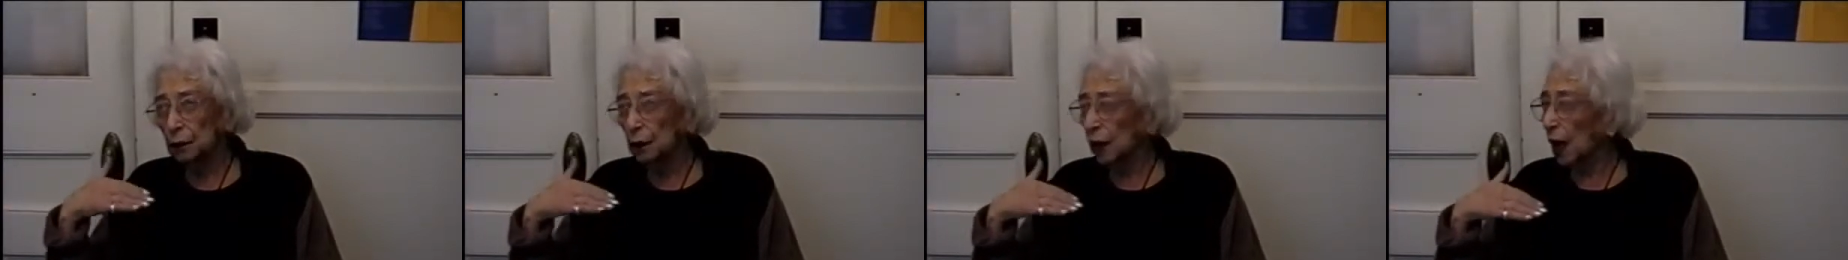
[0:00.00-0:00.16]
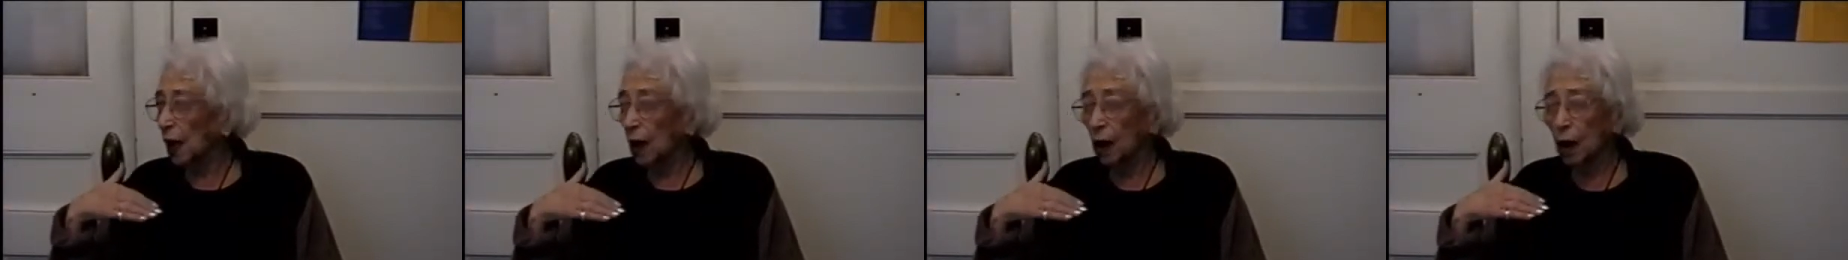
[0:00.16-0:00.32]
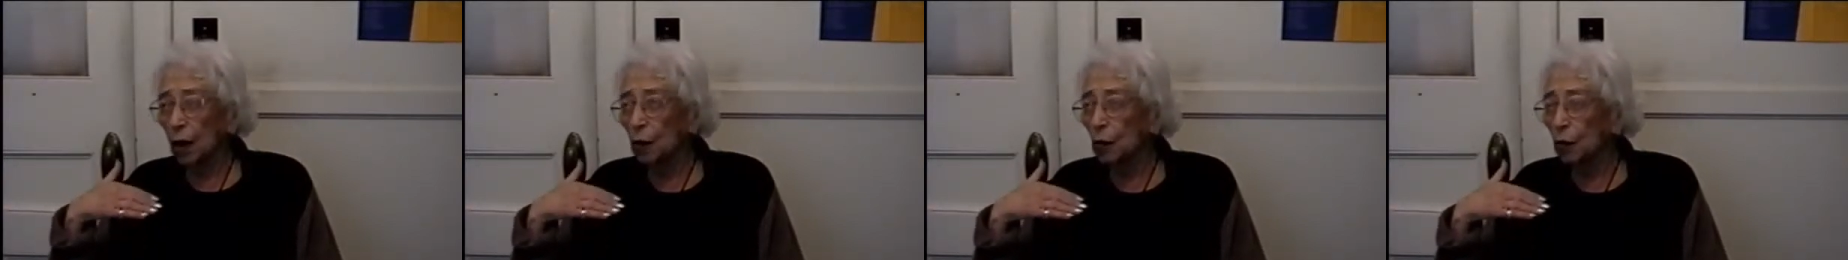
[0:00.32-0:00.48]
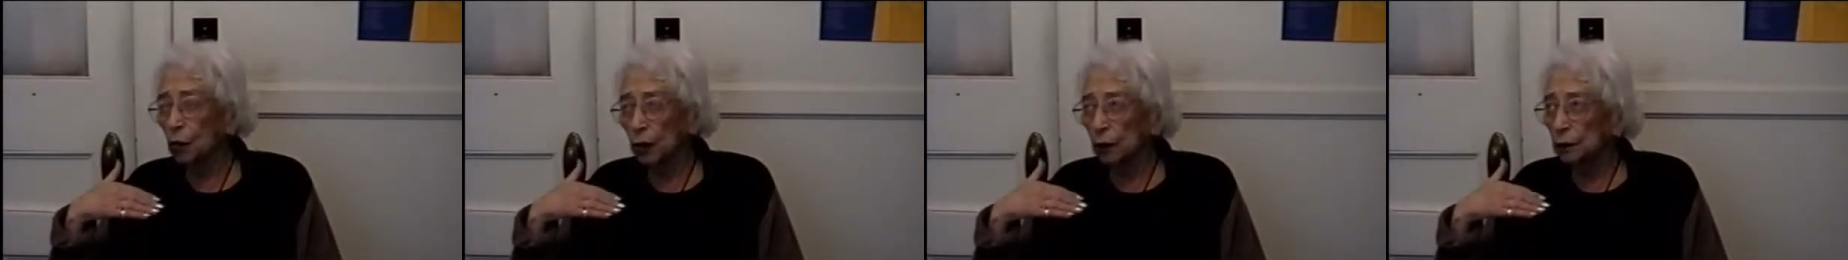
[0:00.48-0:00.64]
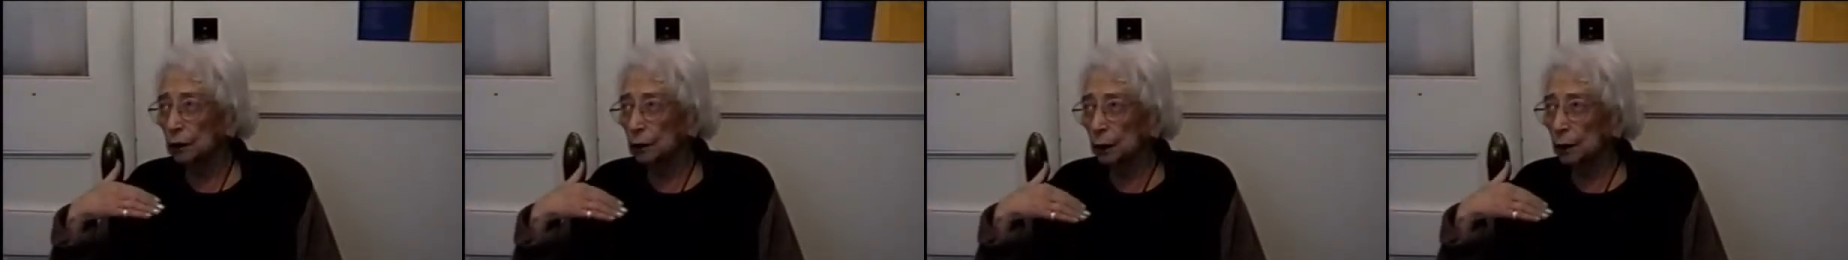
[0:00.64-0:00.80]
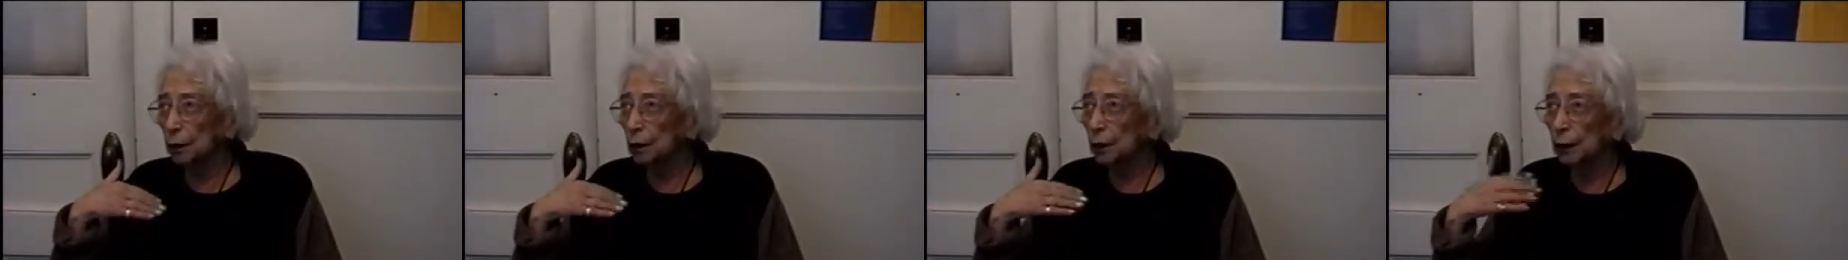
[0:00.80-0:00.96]
how
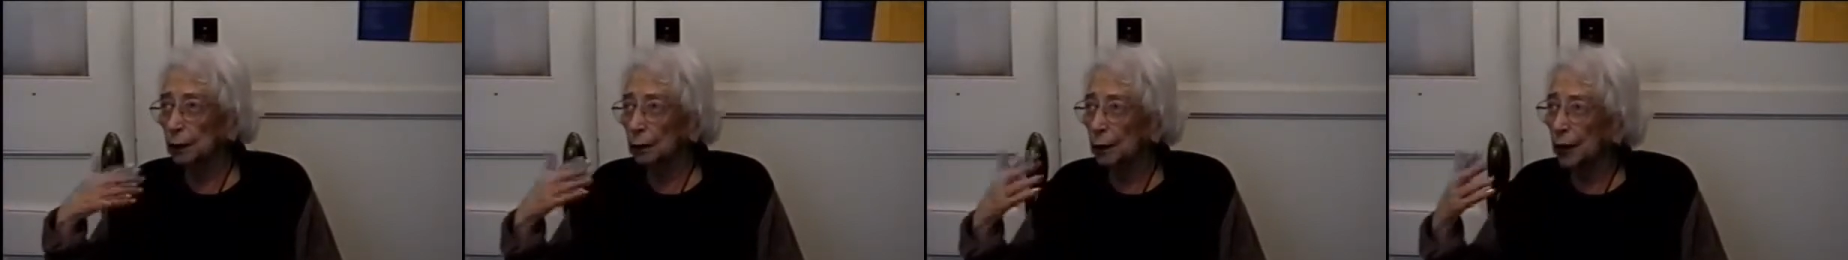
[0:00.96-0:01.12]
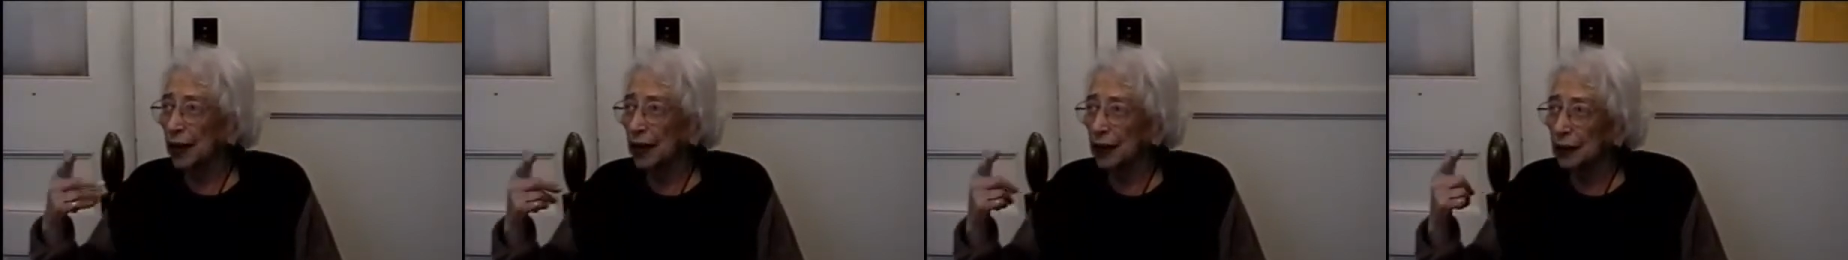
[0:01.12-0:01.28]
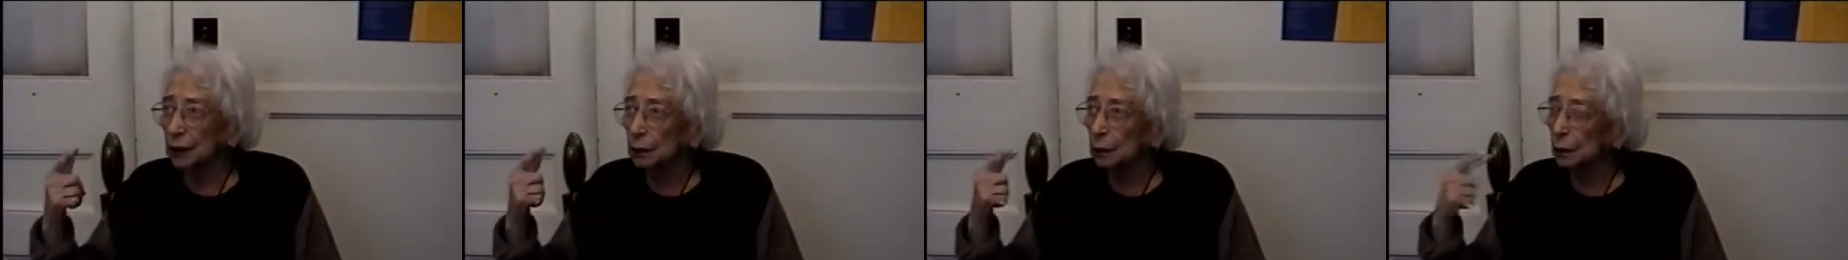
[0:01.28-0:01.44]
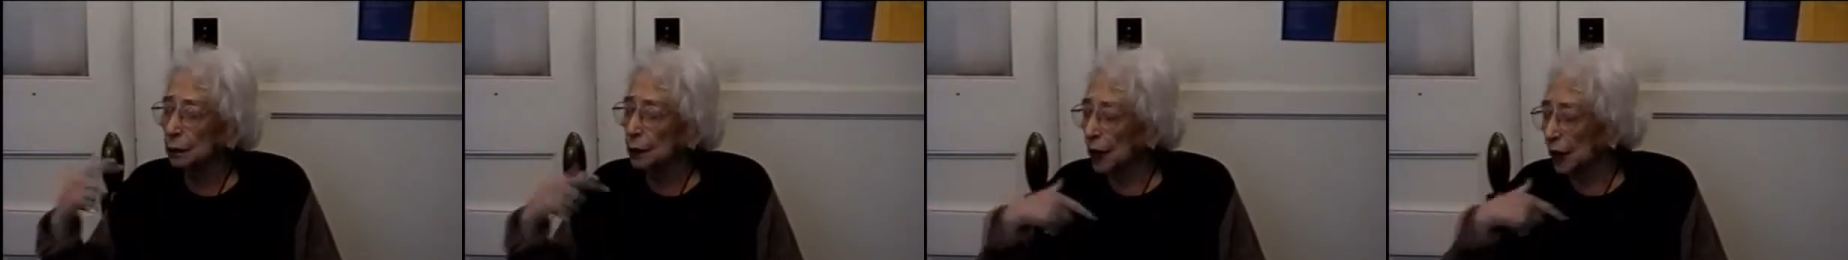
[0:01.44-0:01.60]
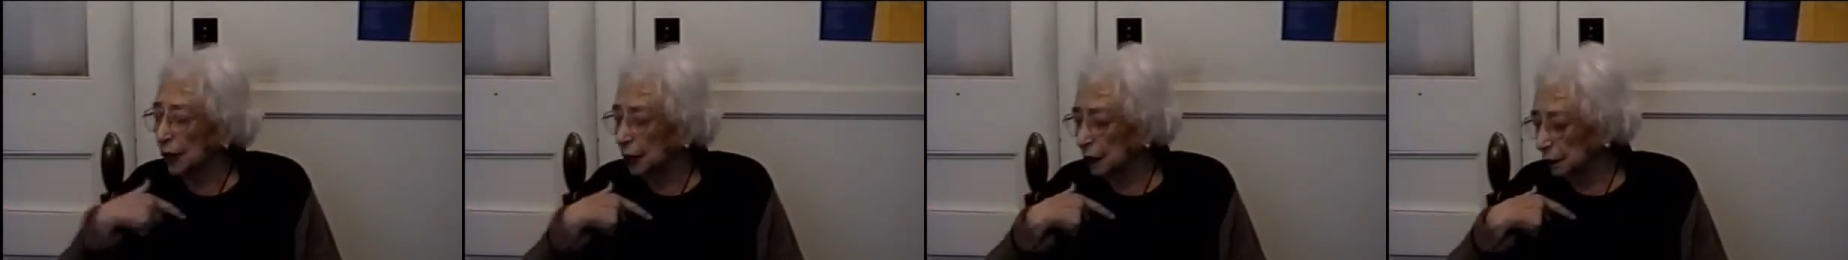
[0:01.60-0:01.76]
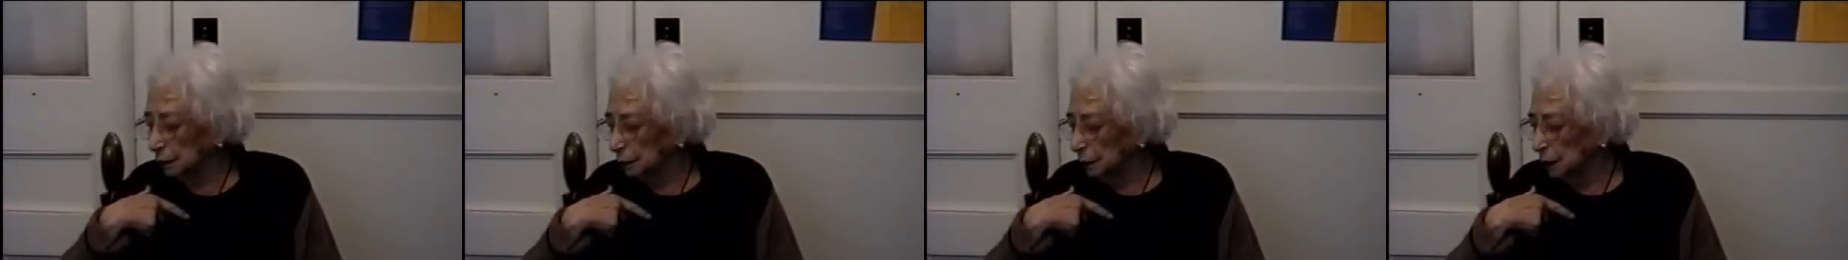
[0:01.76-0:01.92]
my
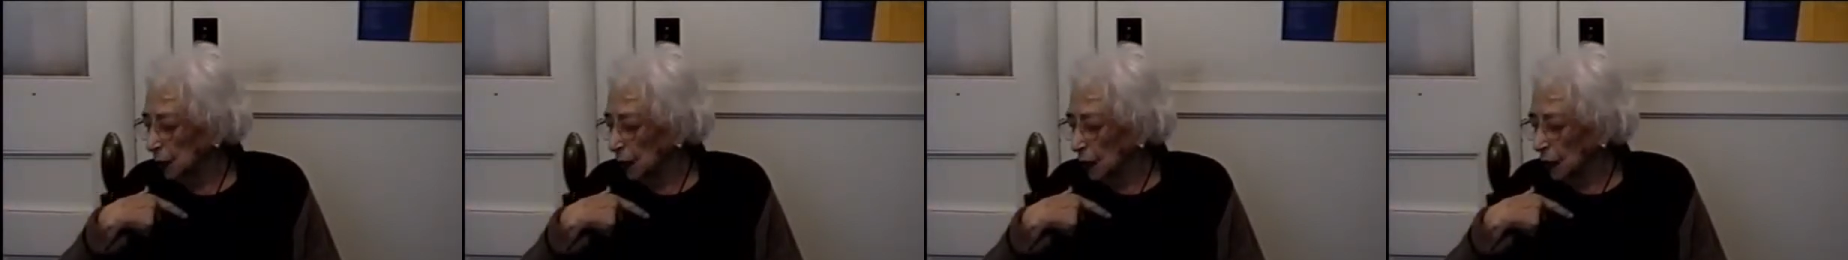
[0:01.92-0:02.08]
my